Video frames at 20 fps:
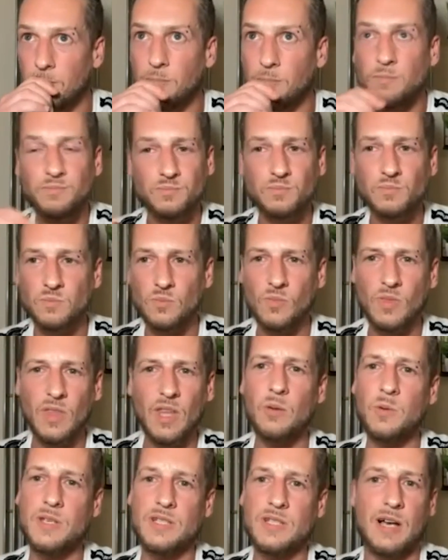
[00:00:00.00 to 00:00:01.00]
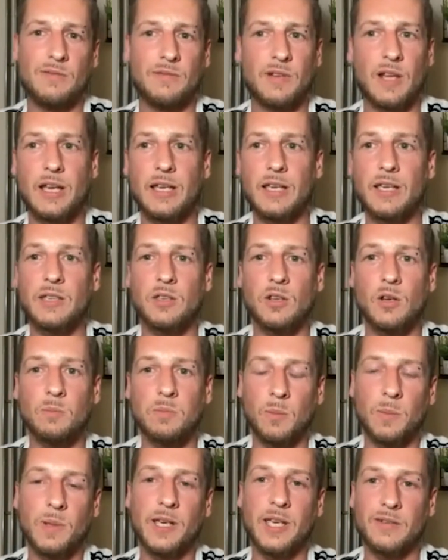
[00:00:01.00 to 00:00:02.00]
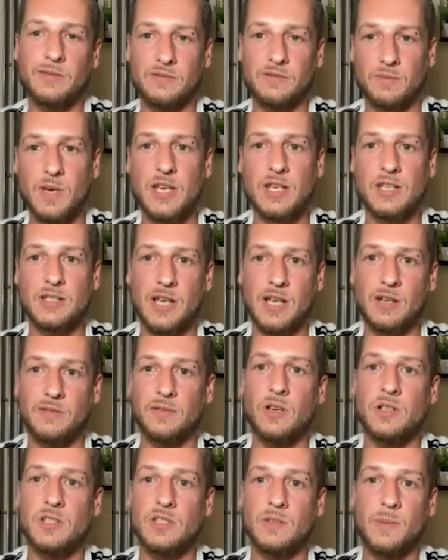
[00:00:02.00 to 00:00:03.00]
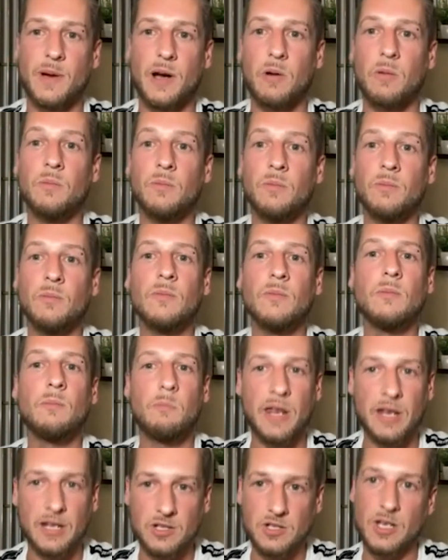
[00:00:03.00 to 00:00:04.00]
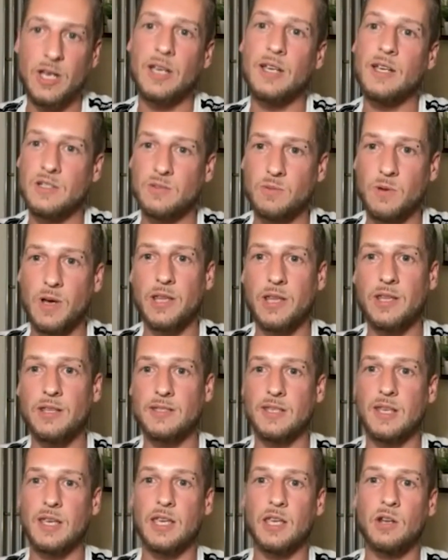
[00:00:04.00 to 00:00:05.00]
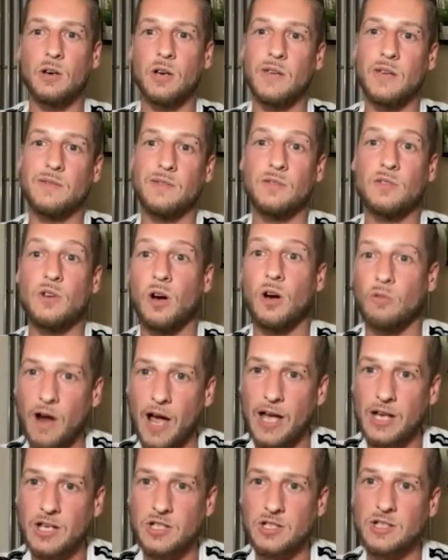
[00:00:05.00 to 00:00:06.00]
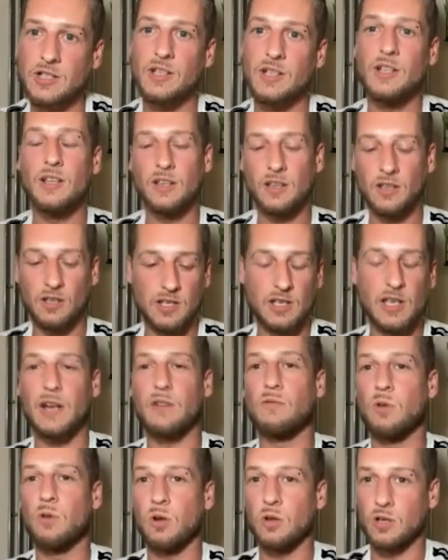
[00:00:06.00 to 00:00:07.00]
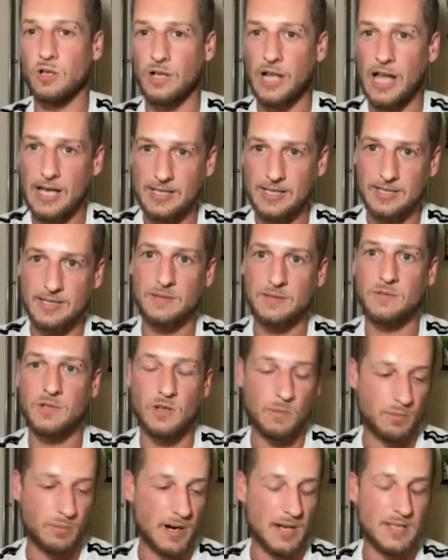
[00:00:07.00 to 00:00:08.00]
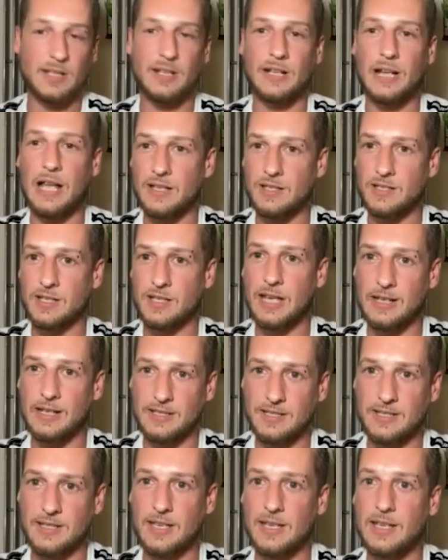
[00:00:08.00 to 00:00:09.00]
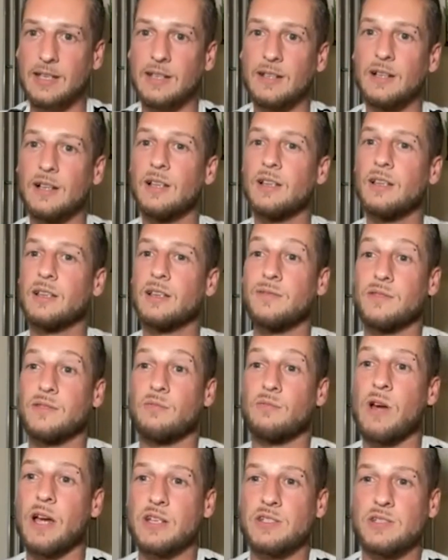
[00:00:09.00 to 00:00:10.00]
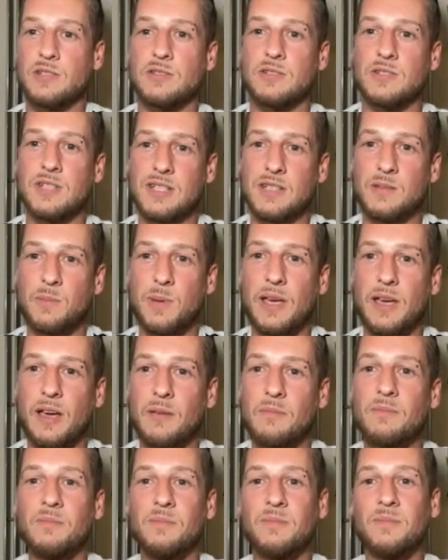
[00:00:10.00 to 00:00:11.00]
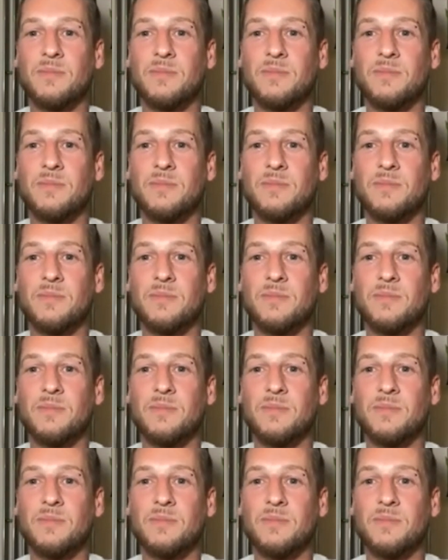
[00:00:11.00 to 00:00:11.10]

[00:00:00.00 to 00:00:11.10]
we used to have like you know public information adverts about meningitis where they'd say you know if you've got a rash and you kind of roll a glass you know press a glass against it and if the rash doesn't disappear